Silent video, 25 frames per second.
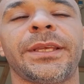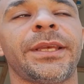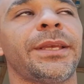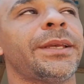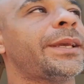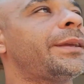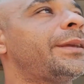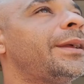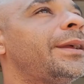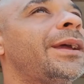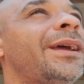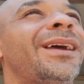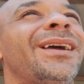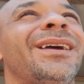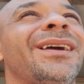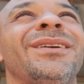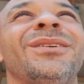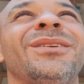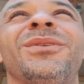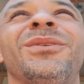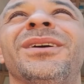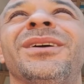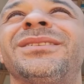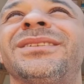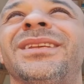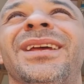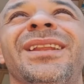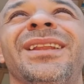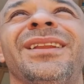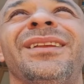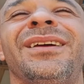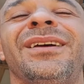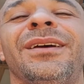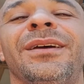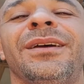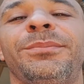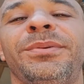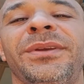What's
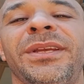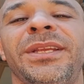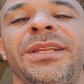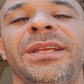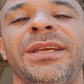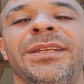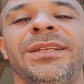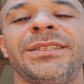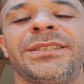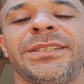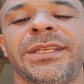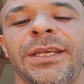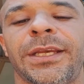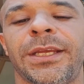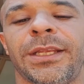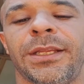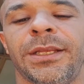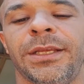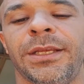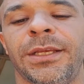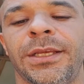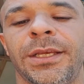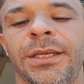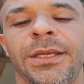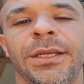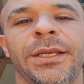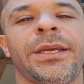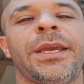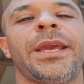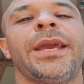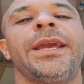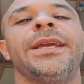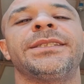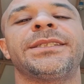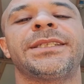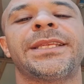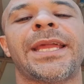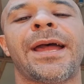that P. Diddy said? Can't
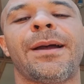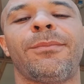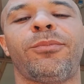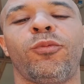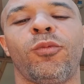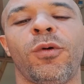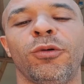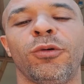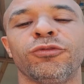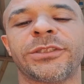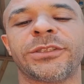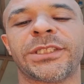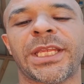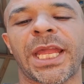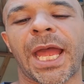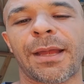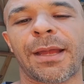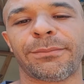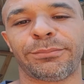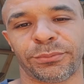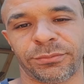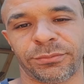stop, won't stop.